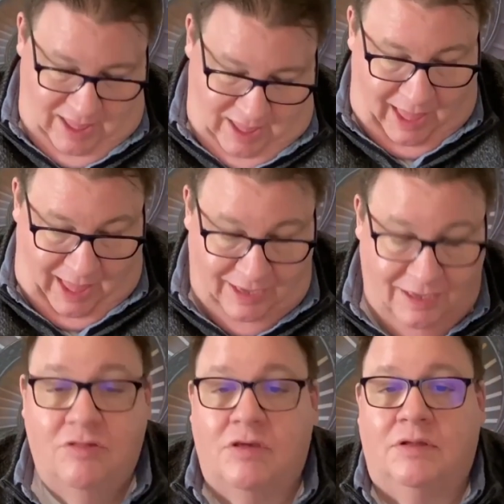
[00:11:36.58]

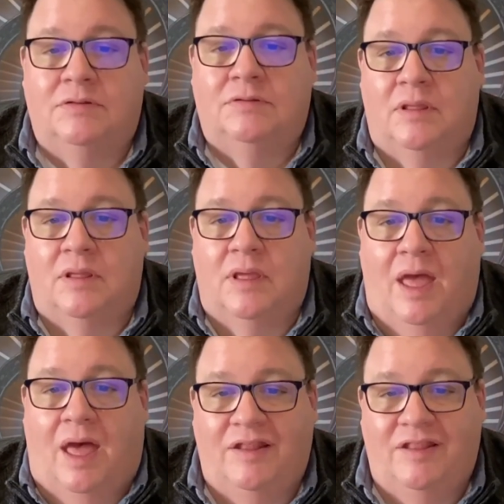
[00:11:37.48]
And
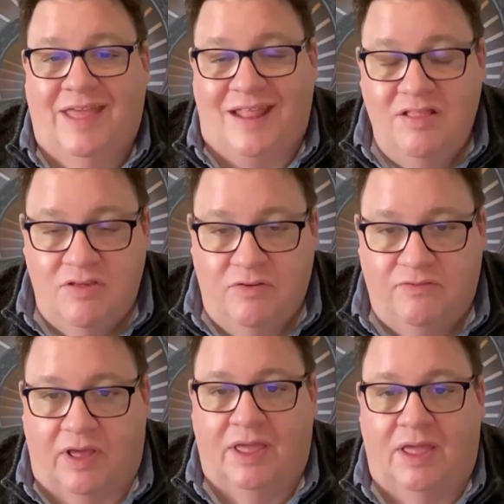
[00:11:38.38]

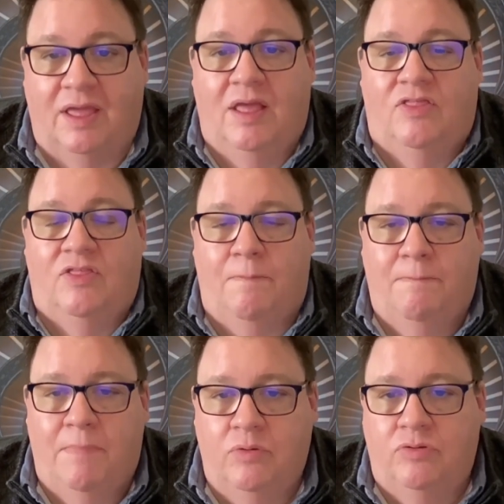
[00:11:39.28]
identify the
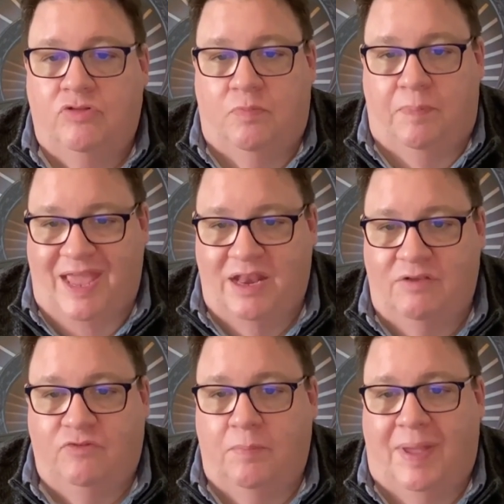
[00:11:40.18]
most
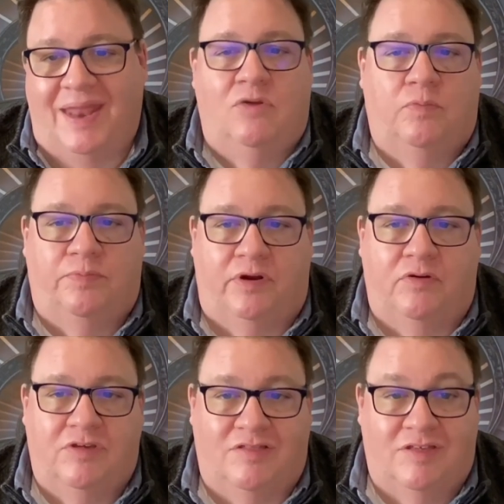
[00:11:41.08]
painful manual
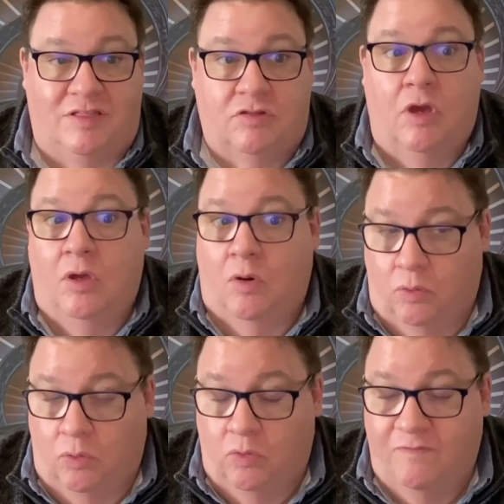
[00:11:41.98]
processes
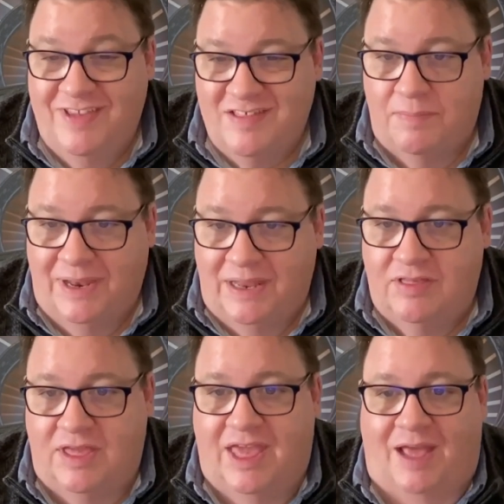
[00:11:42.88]
or
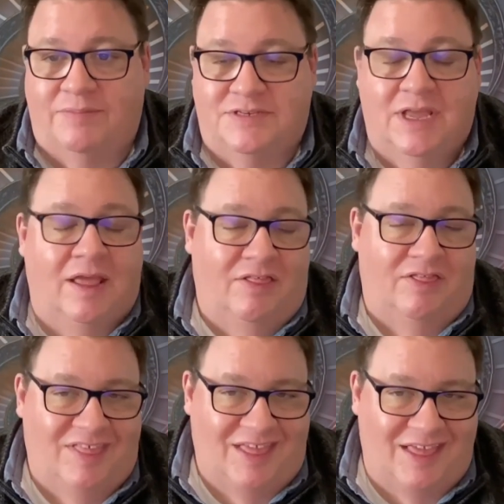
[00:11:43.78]
visibility gaps.
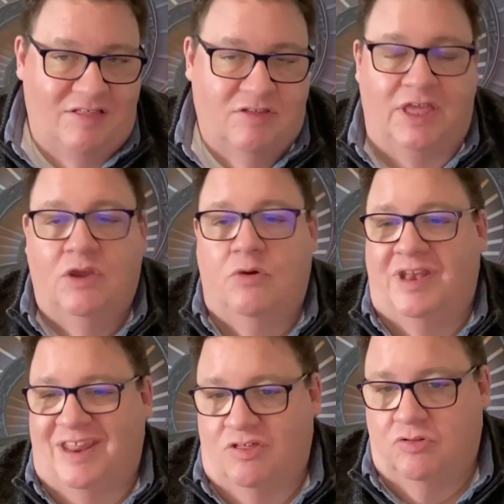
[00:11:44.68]
These are your
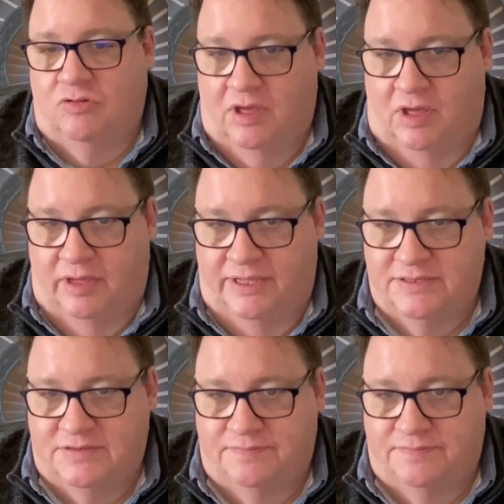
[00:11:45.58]
initial targets.